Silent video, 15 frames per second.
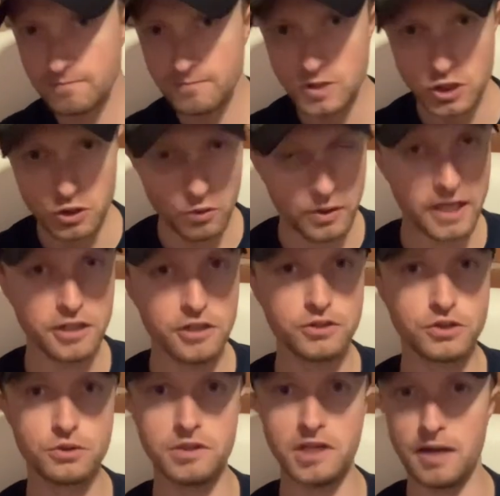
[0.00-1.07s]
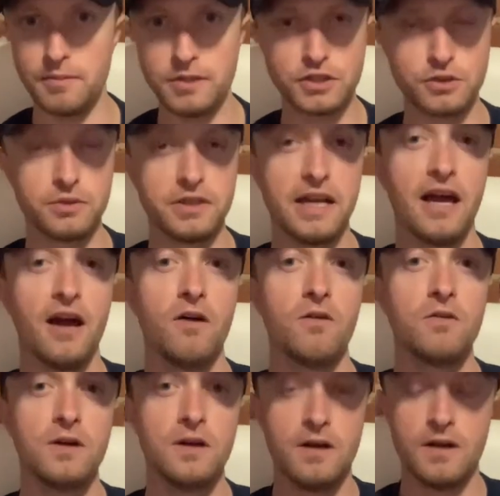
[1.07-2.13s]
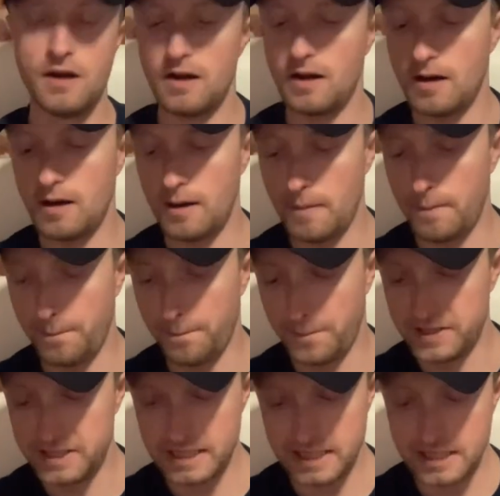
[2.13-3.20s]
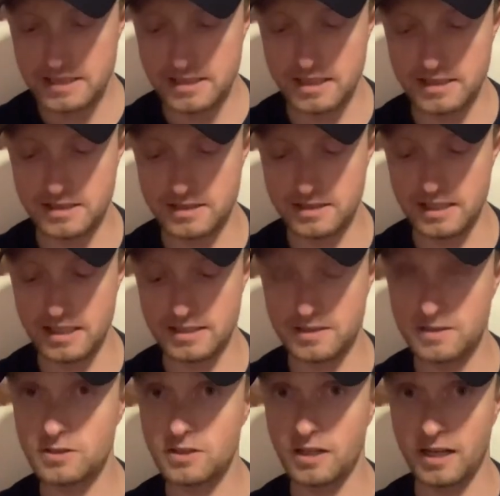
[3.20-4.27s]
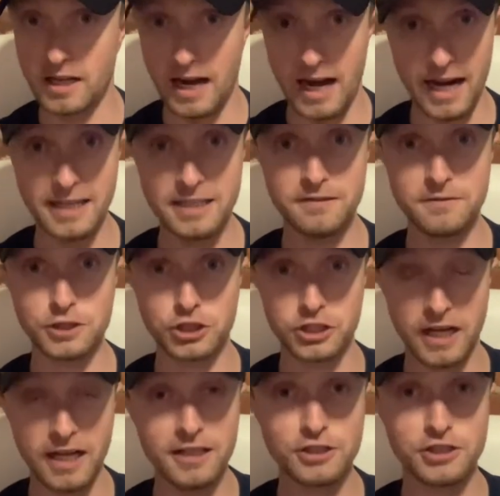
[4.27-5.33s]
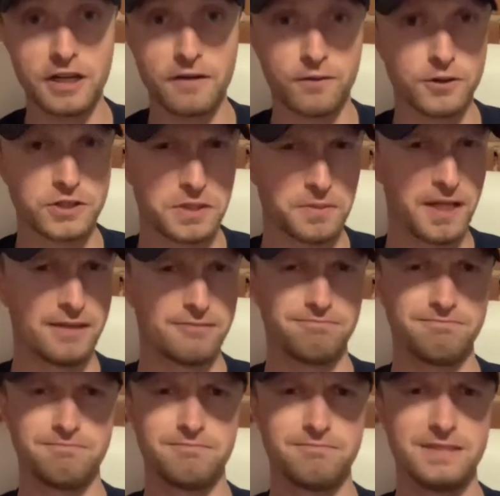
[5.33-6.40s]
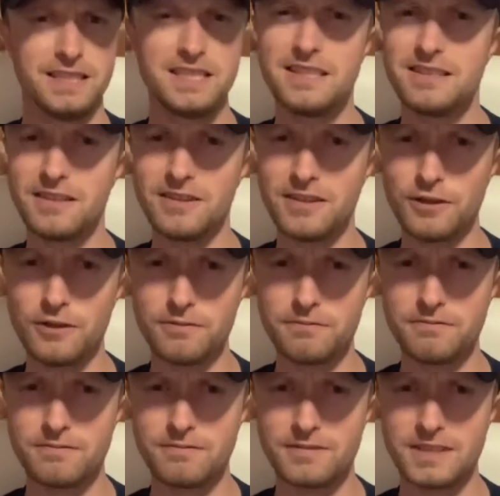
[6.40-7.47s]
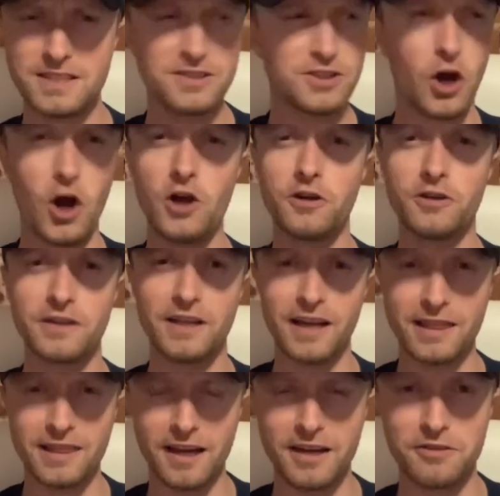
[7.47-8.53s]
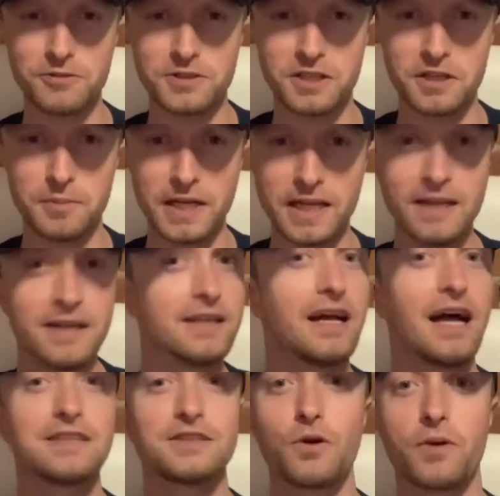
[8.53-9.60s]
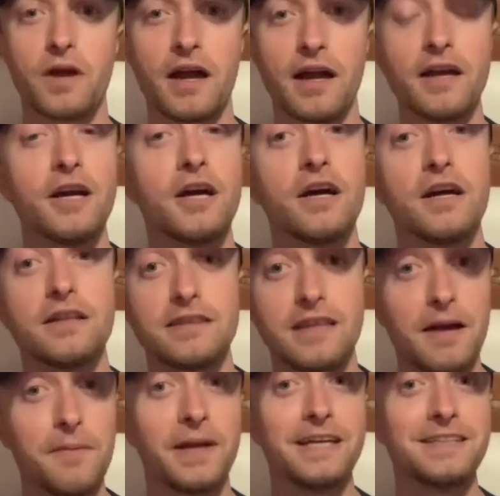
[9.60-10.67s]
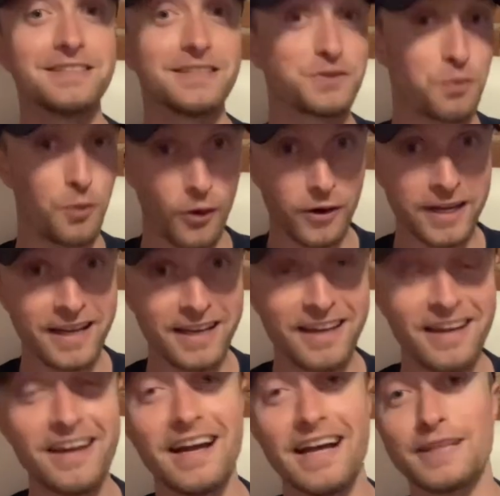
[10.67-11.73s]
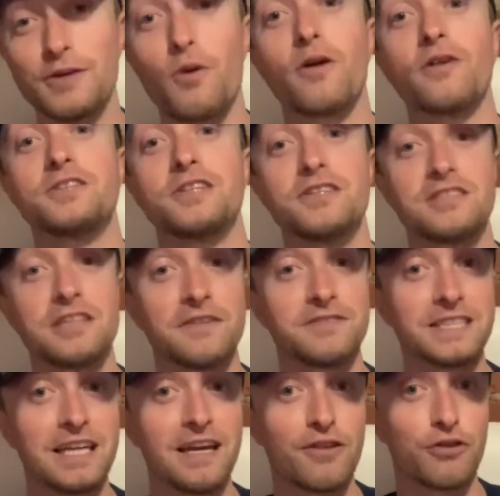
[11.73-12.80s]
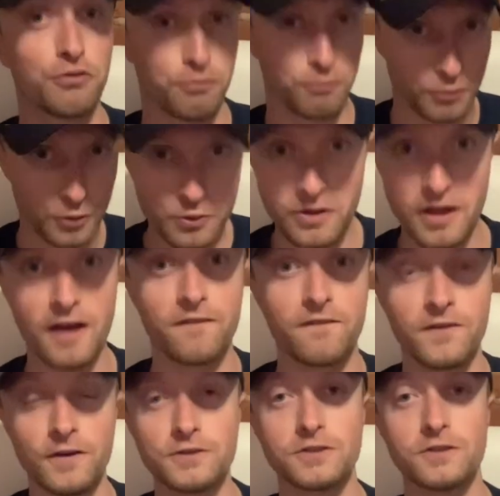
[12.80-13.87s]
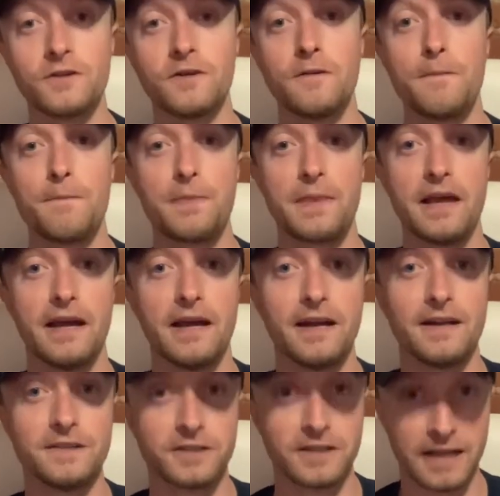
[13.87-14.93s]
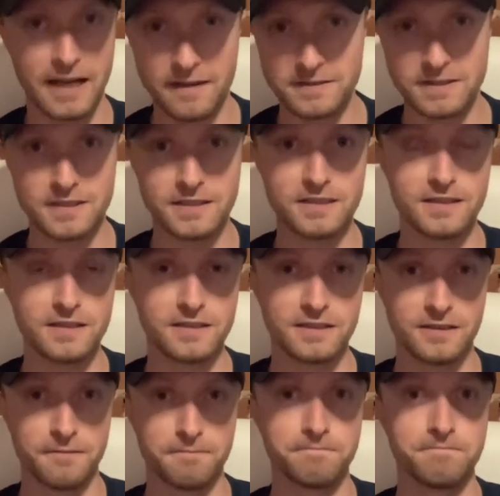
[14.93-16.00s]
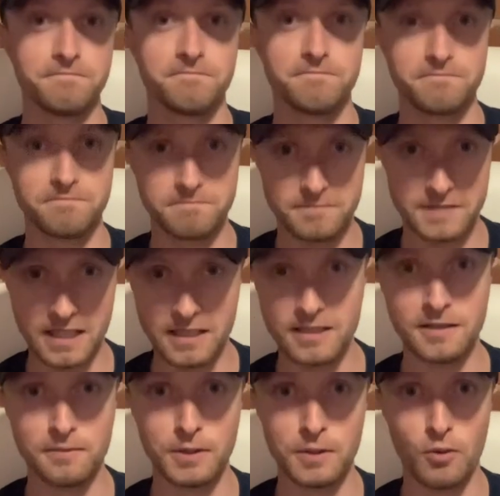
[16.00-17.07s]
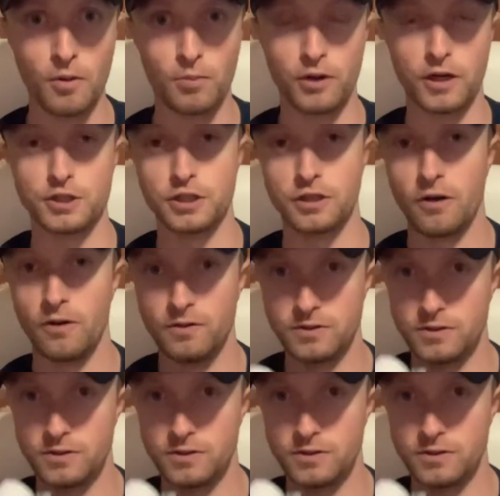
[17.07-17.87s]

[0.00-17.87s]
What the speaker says: You'll get used to it. I'm used to it now. But it is. It's kind of a challenge at first. I'm like, this is harder than I thought it was going to be. That's okay. That means it's working and the water does have to get through that filter, and you're going to have to, you know, get a little bit more pressure going.